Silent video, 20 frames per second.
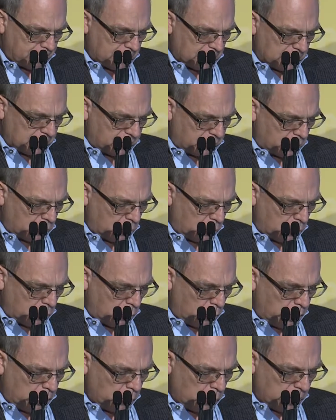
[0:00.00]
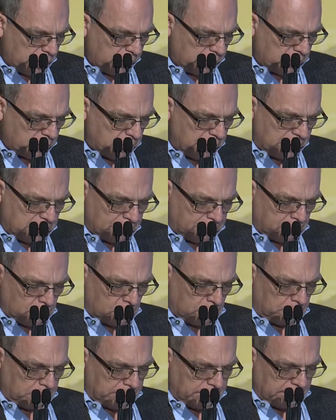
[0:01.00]
So we wanted to make the
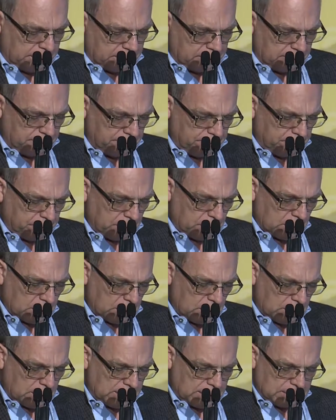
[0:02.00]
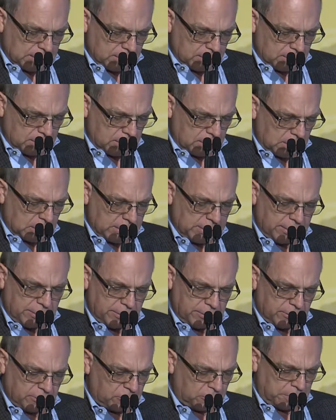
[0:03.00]
floor plate
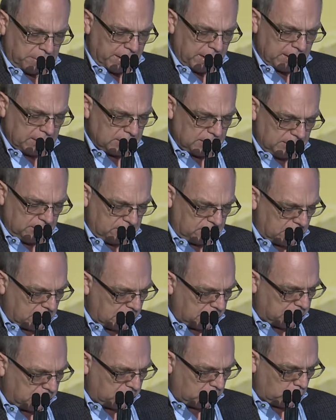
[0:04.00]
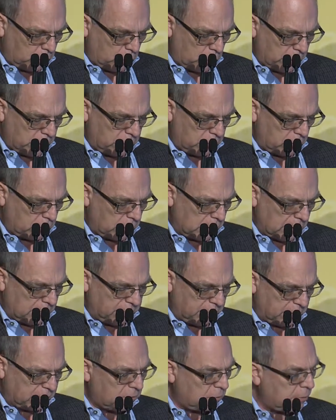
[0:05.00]
clear, span, least steps. We wanted to allow
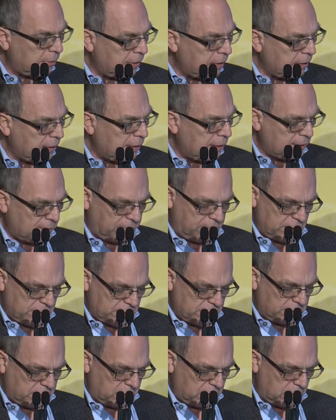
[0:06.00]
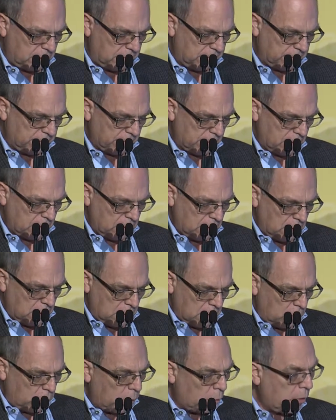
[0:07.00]
flexibility, efficiency.
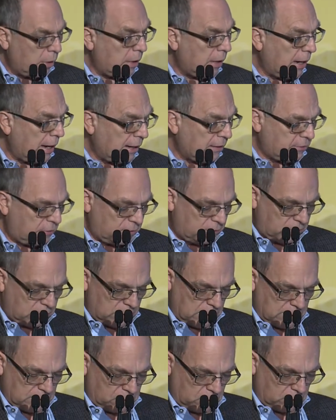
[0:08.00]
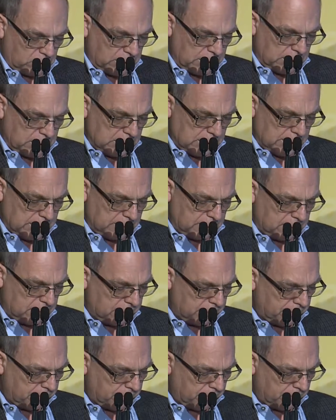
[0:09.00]
We wanted access to natural daylight.